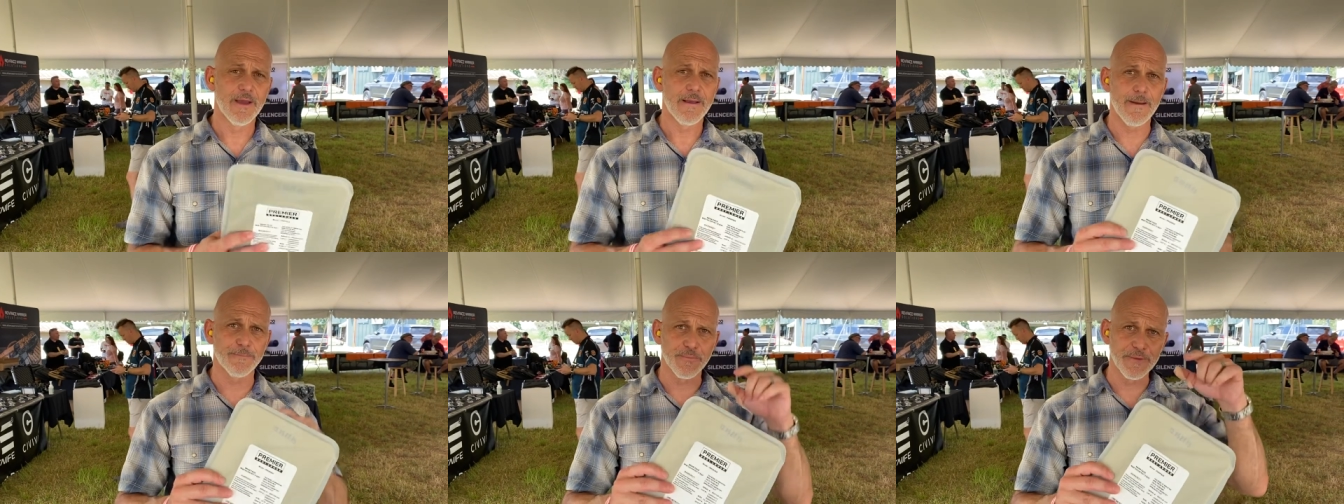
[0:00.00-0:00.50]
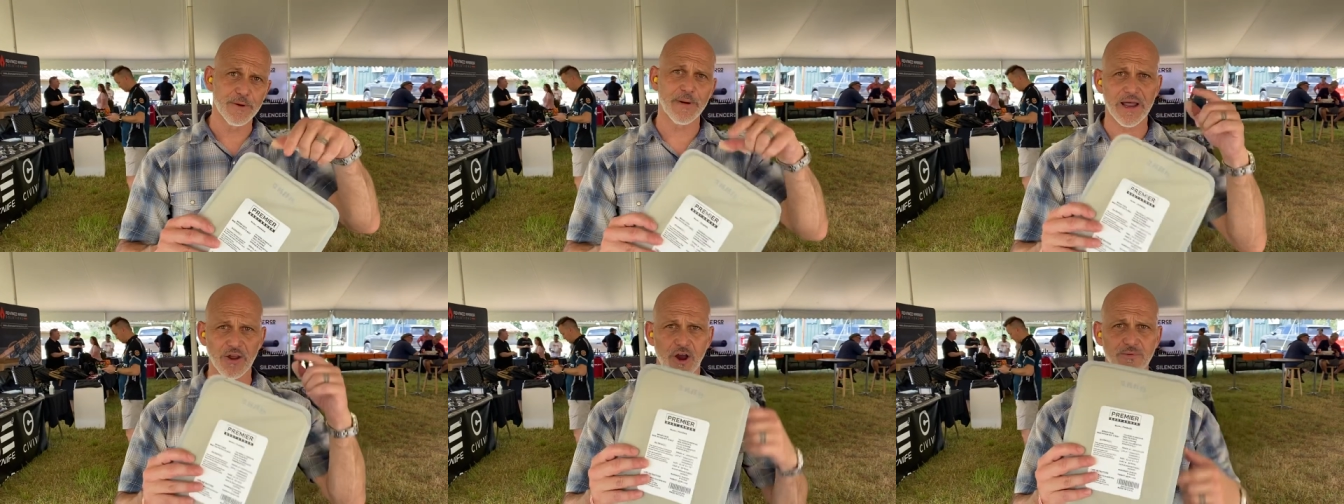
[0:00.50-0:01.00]
And Premier
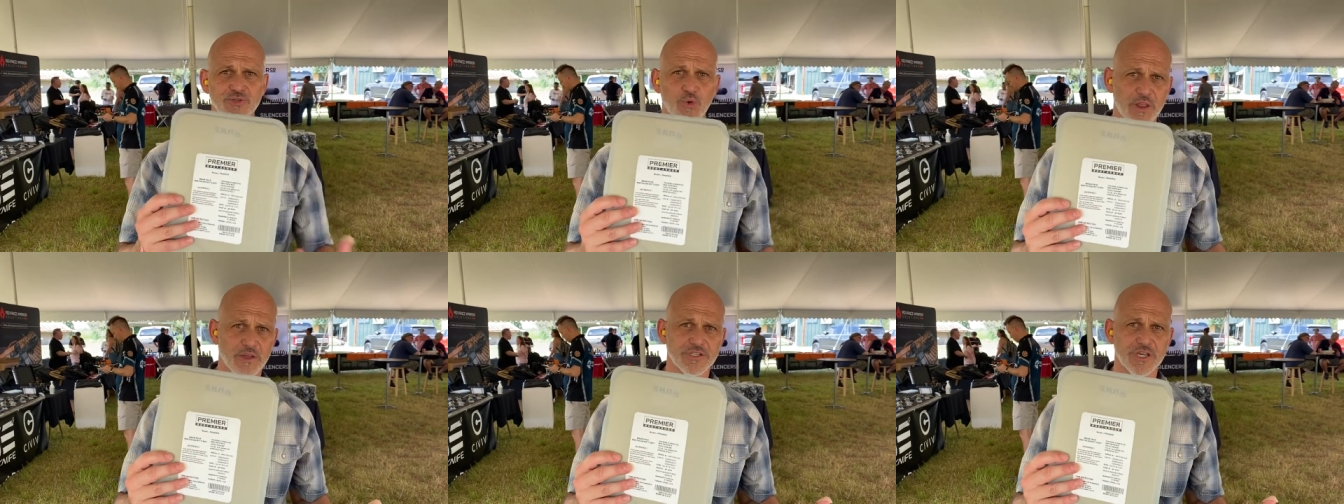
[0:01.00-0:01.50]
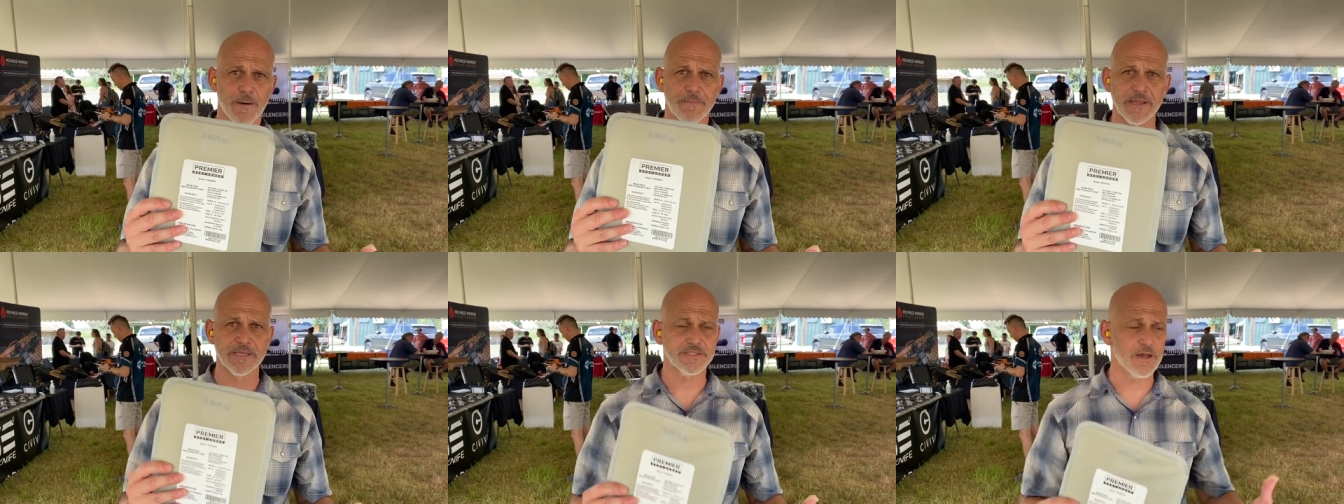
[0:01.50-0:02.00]
Body Armor is one of those
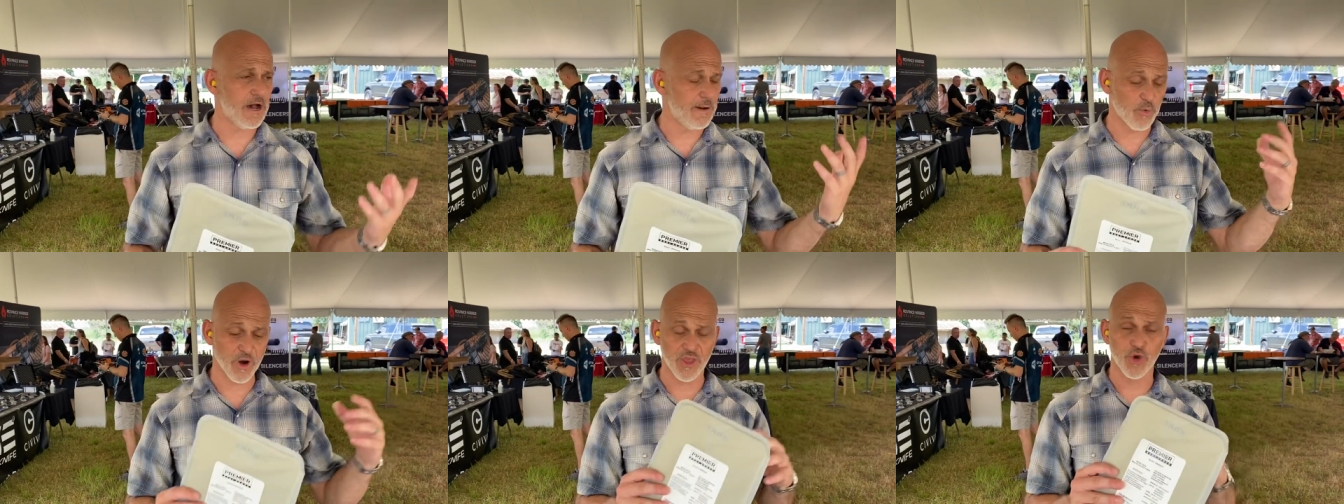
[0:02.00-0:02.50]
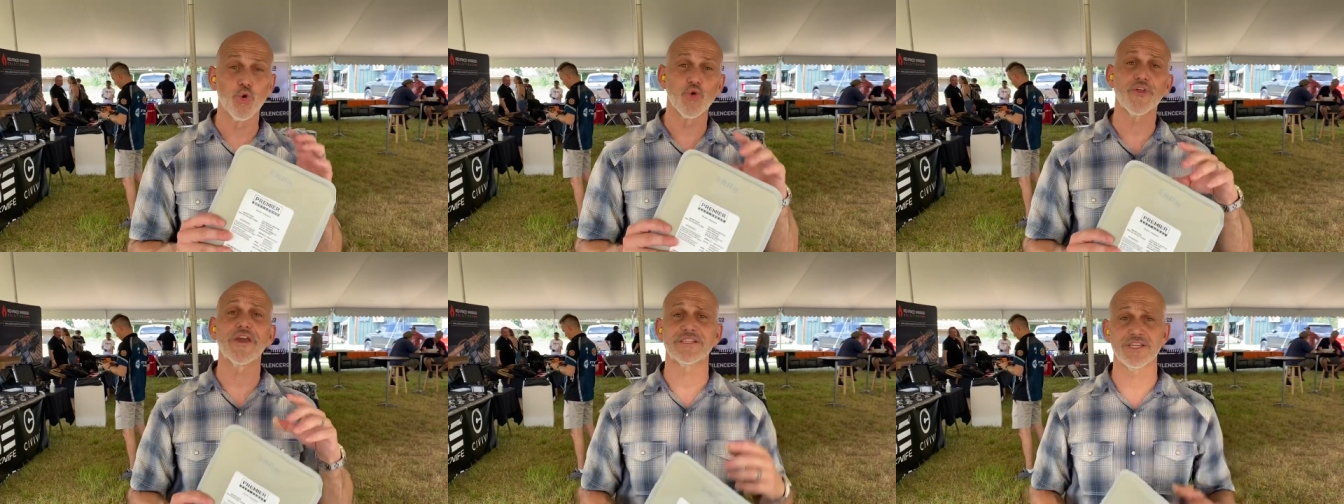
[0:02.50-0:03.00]
companies. Um, one of the cool
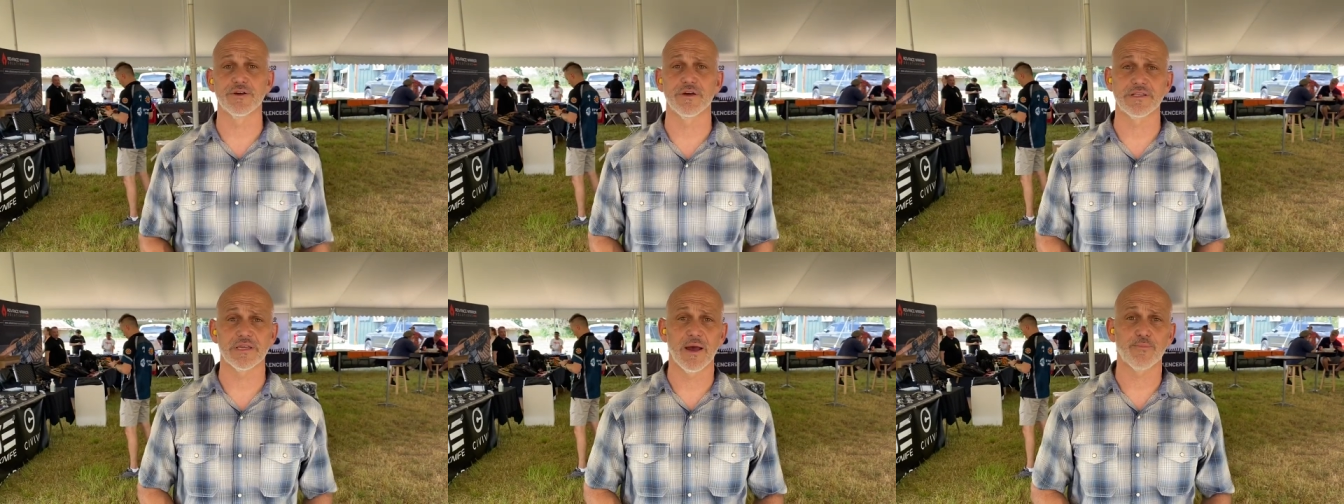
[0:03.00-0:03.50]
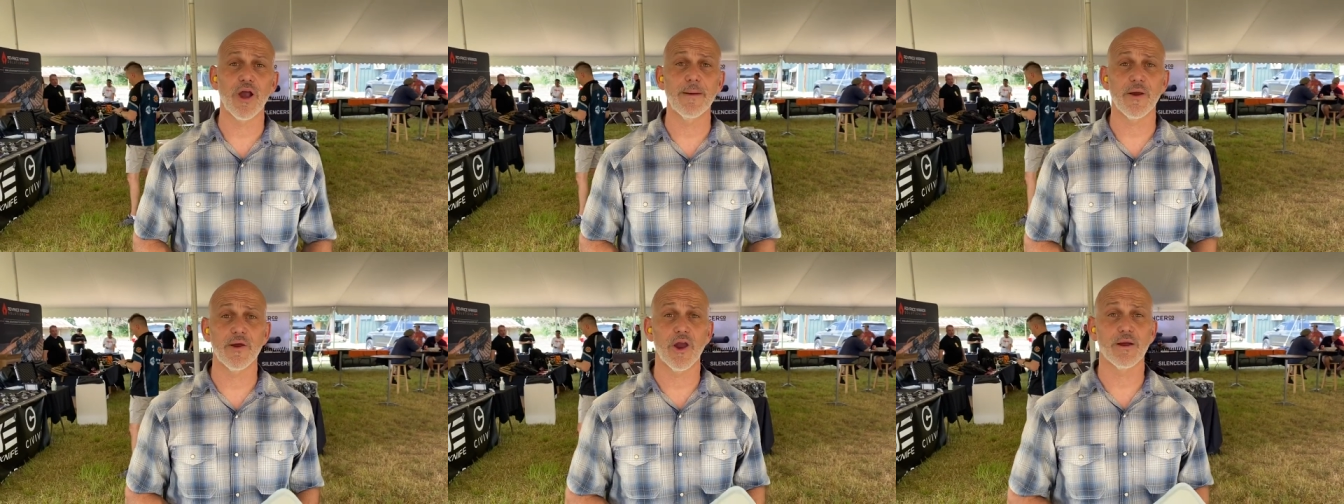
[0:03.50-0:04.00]
things here at uh,
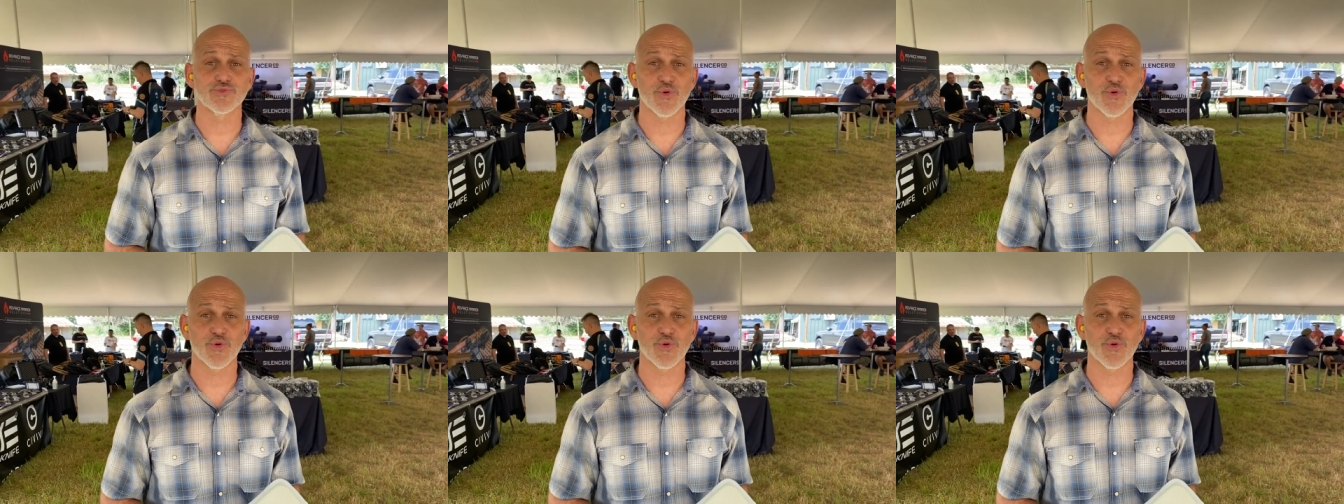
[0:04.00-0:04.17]
Primary Arms